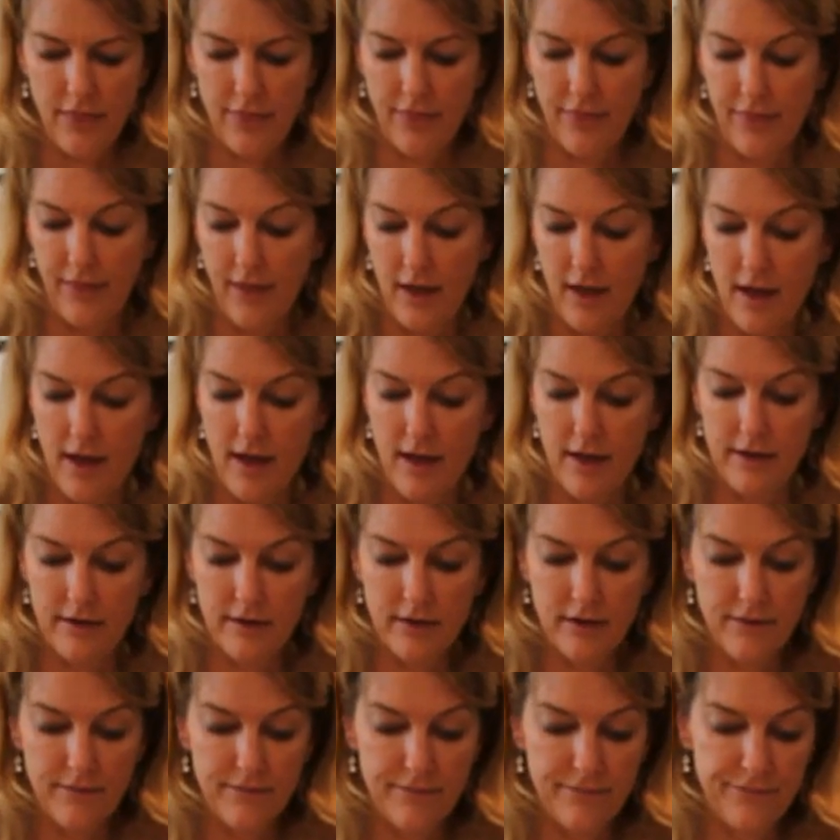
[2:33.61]

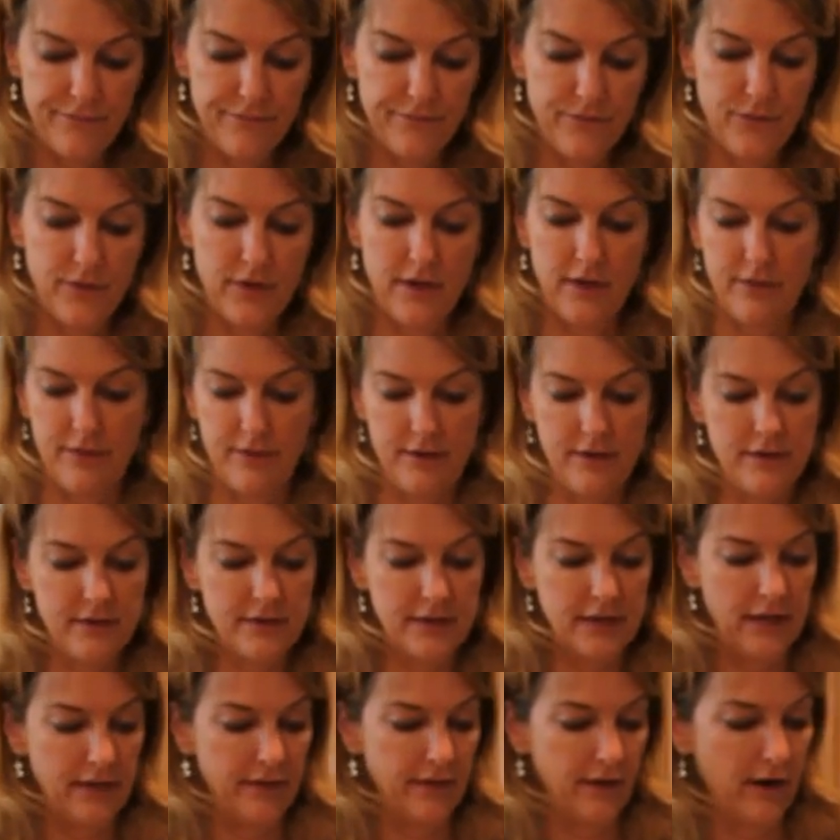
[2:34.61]
Then I get these
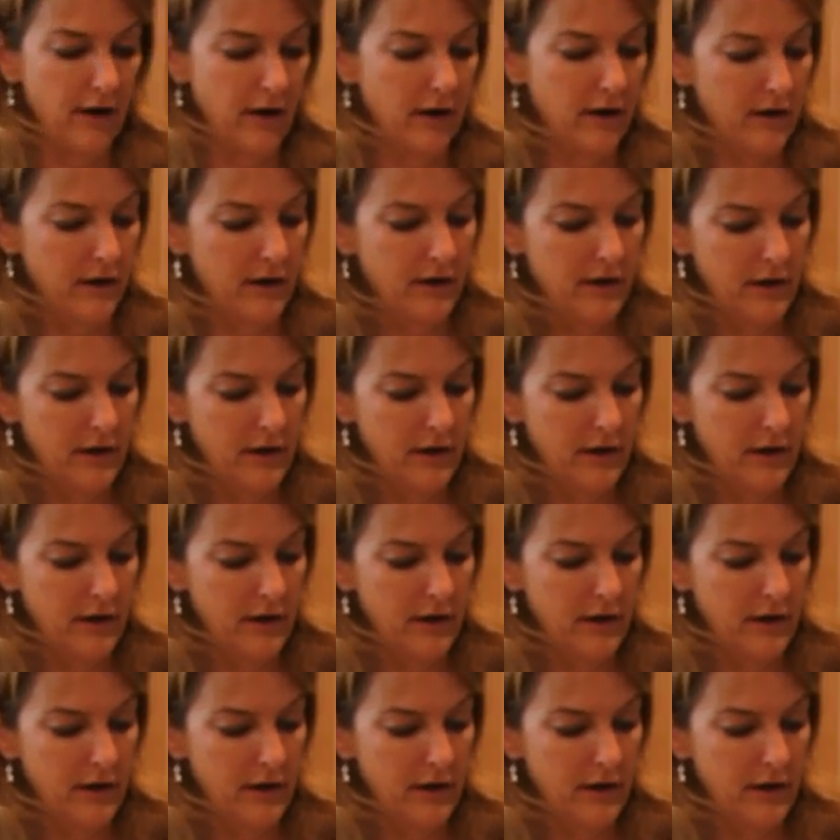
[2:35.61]
in there.